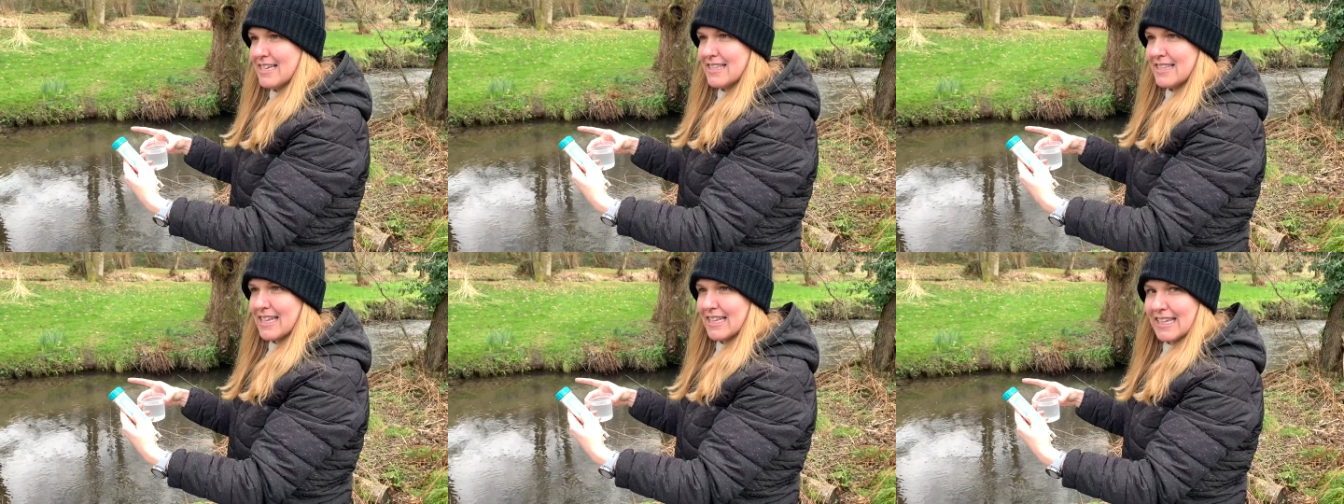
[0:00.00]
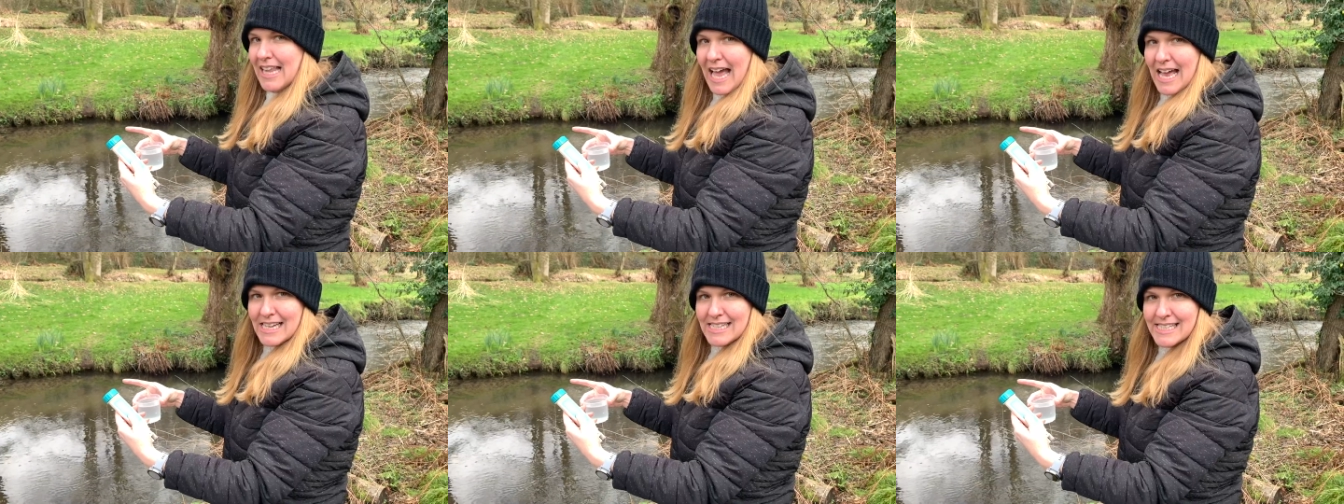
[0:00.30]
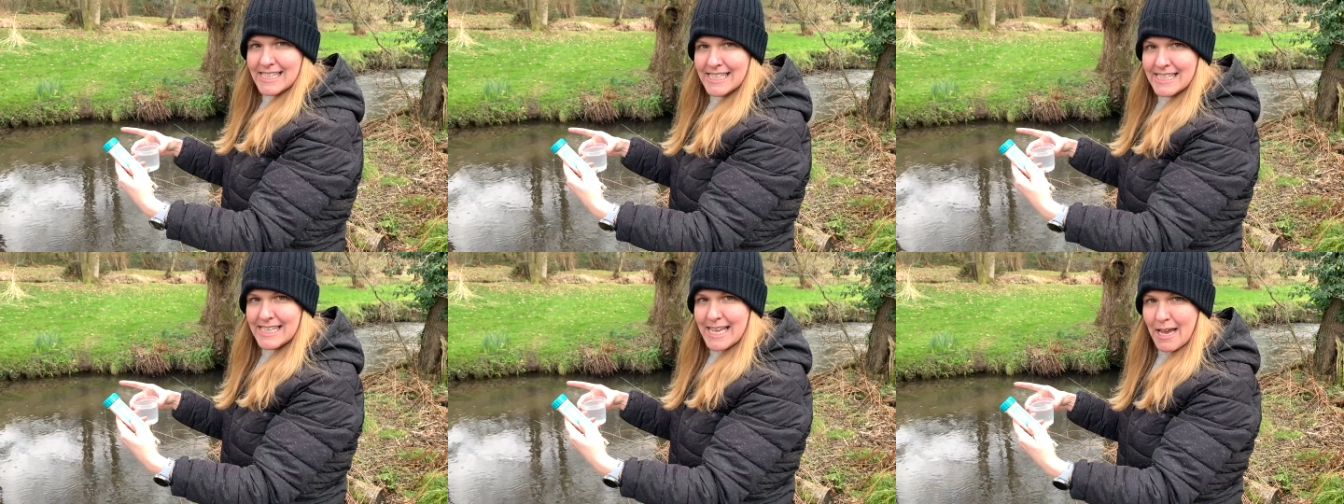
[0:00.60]
The
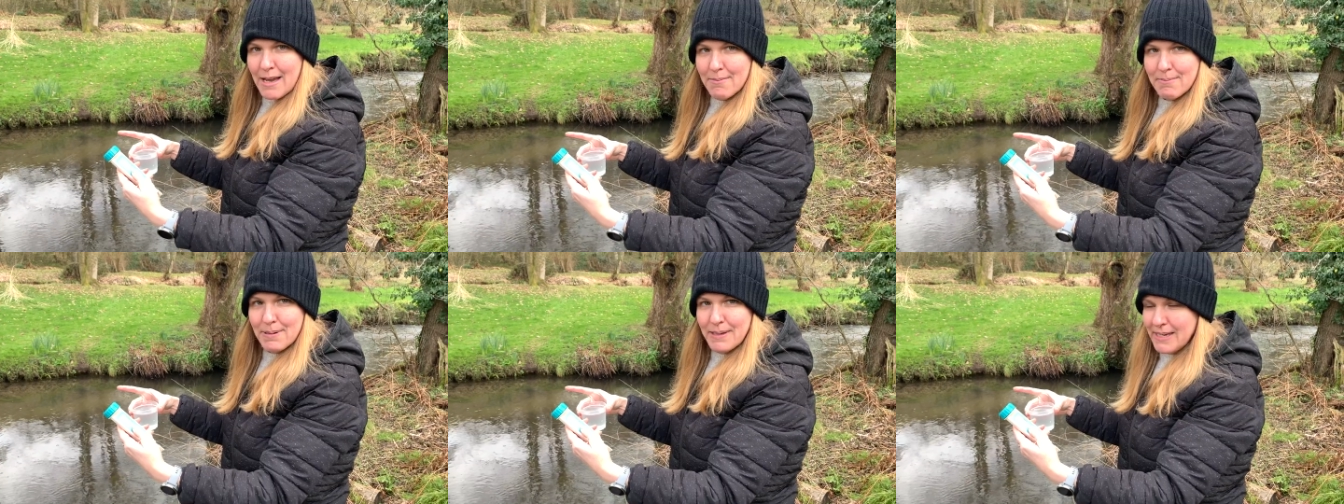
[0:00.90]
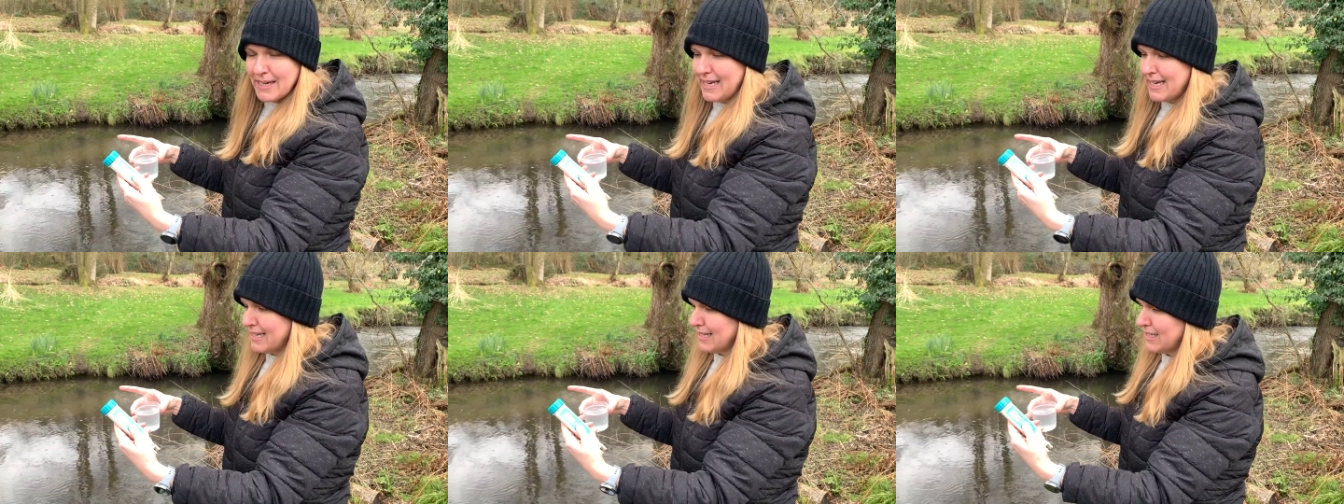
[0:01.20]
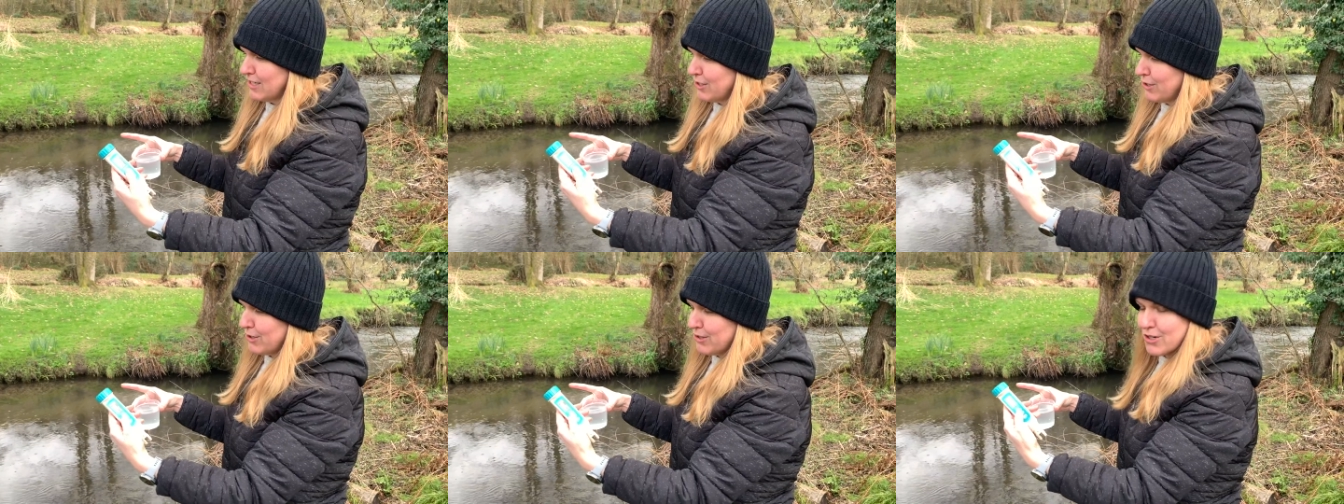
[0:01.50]
last step
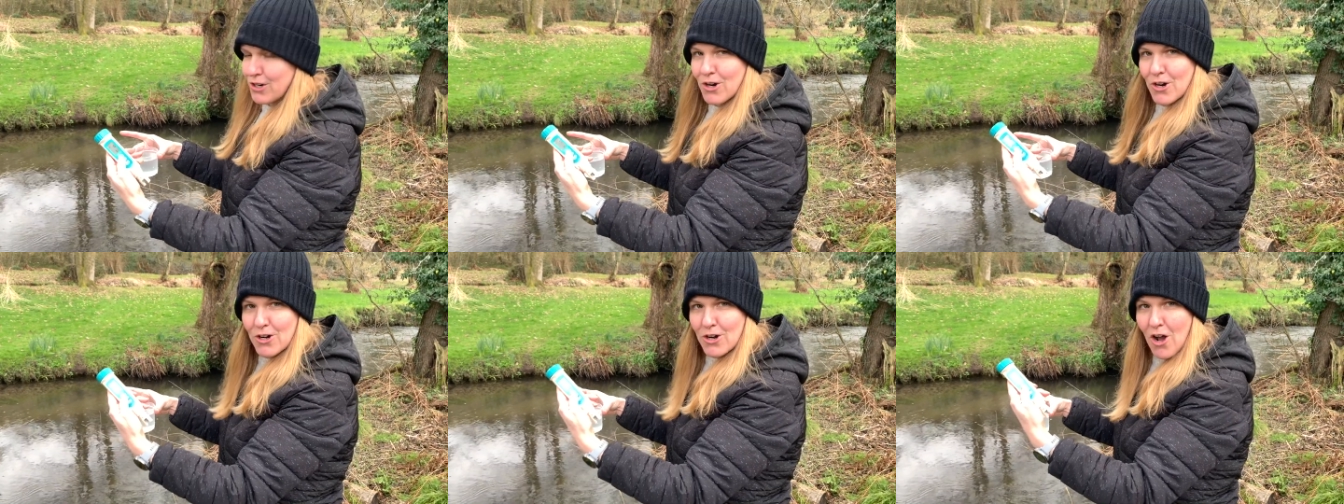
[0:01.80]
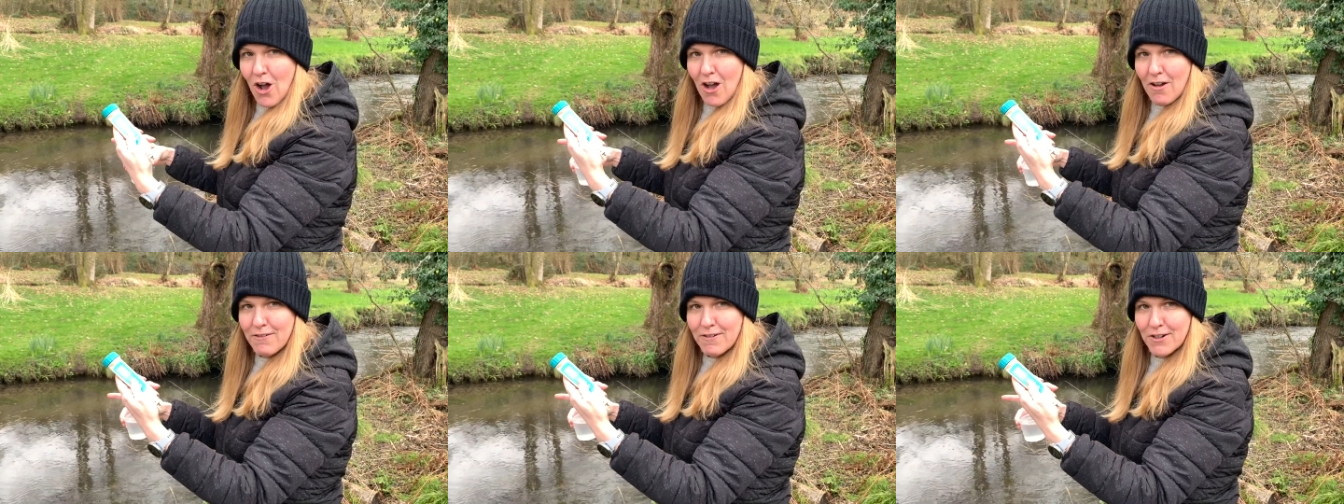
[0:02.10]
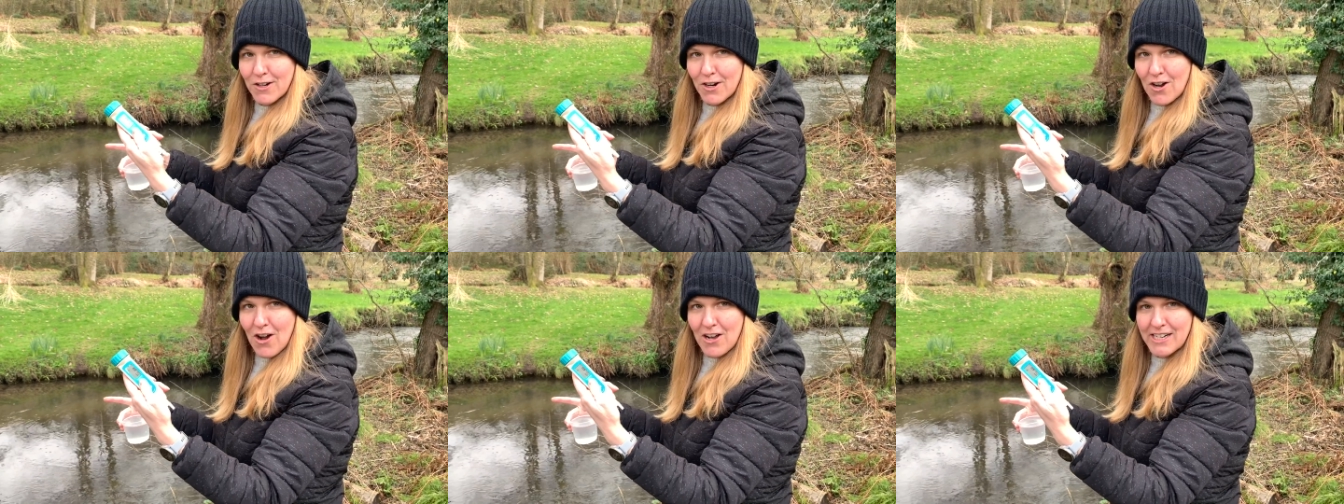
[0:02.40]
is to turn off
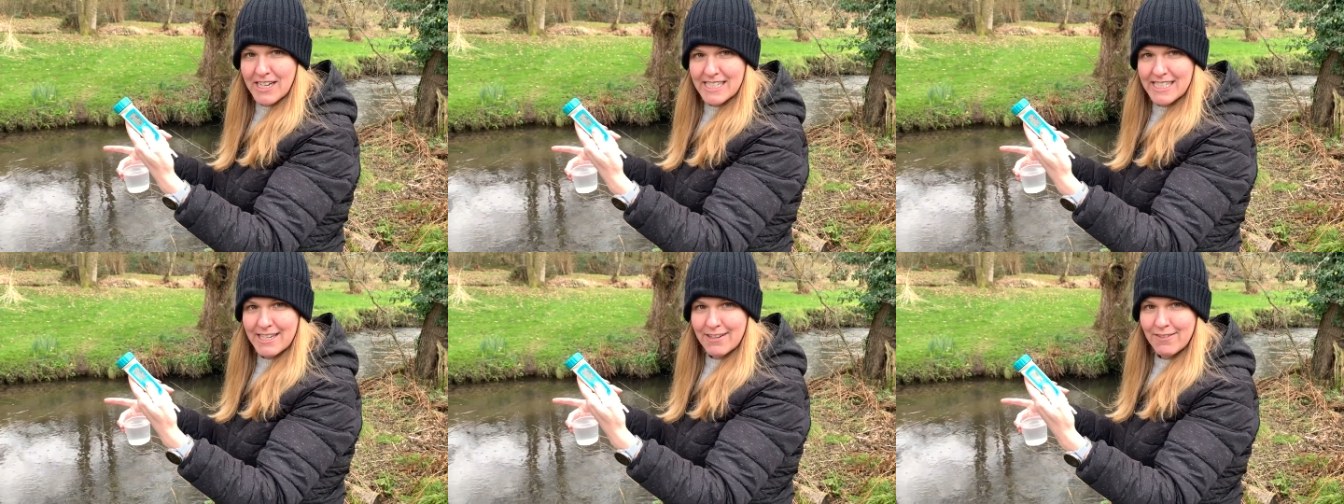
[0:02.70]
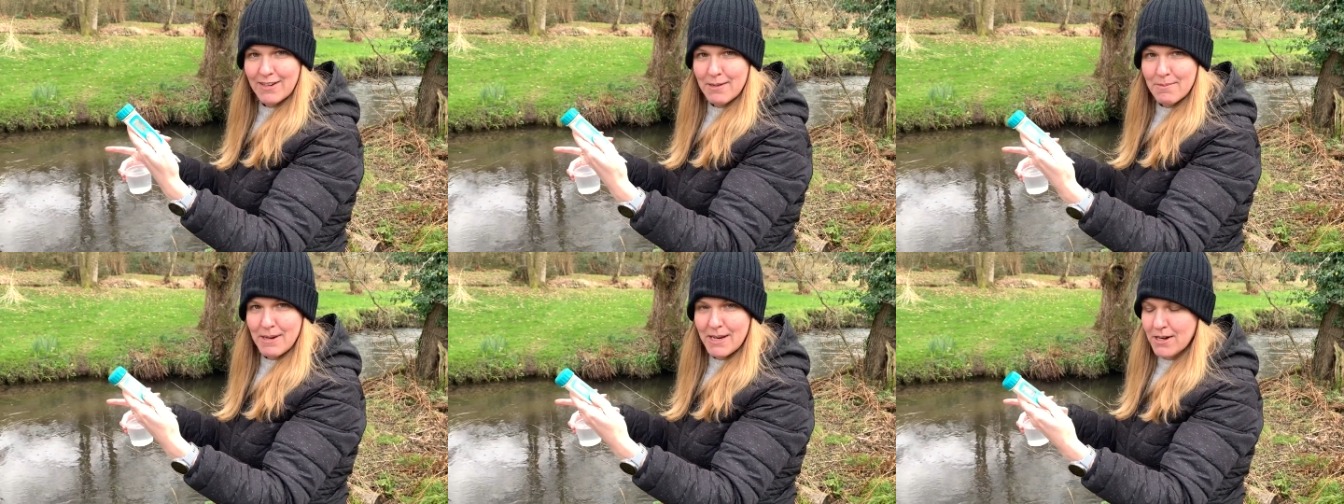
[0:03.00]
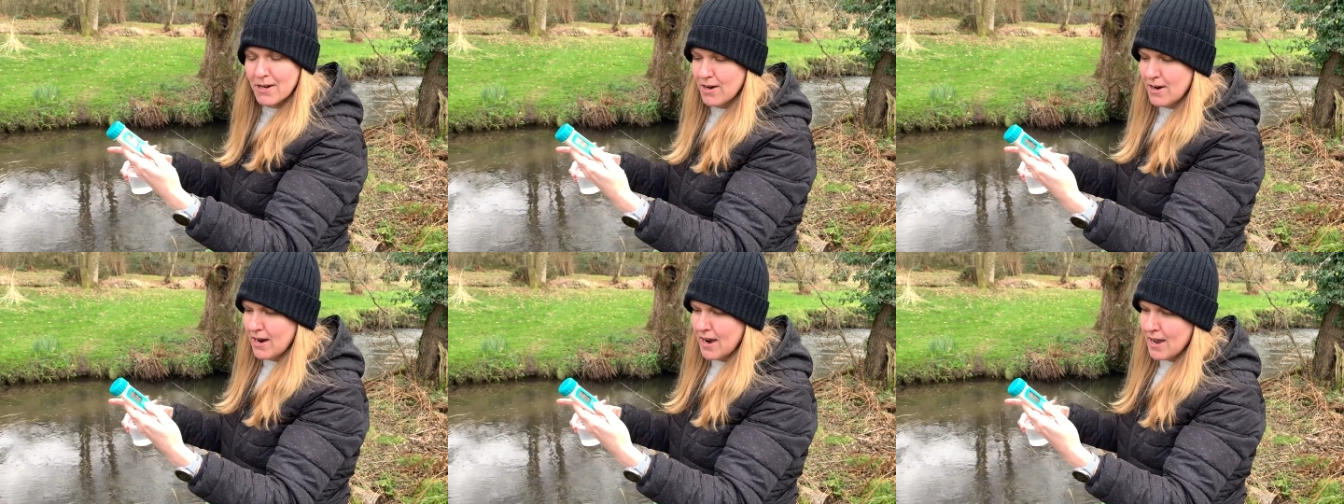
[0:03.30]
your conductivity
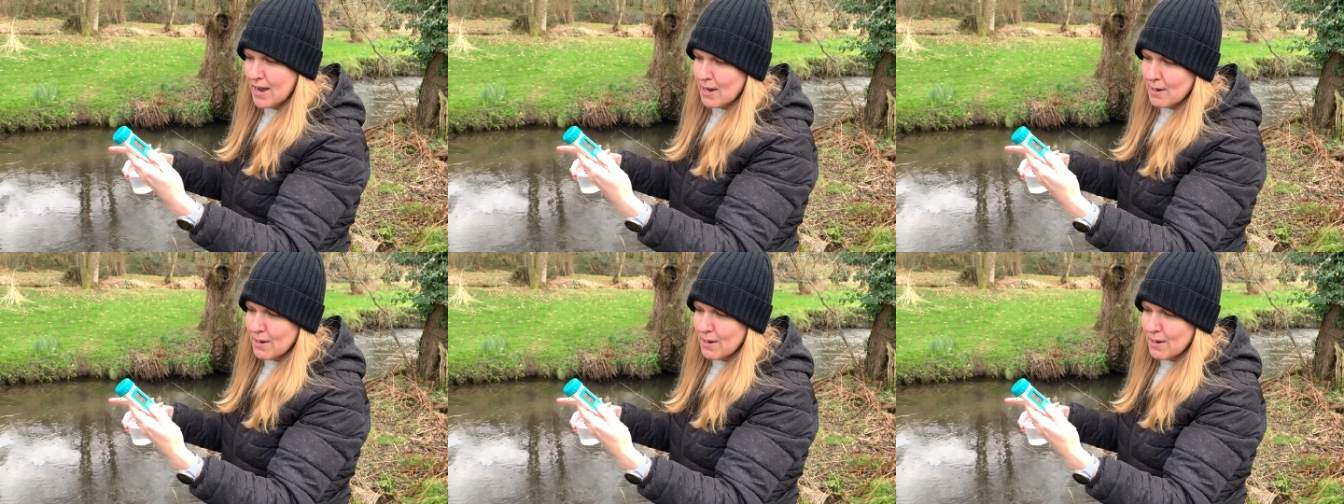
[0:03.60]
meter.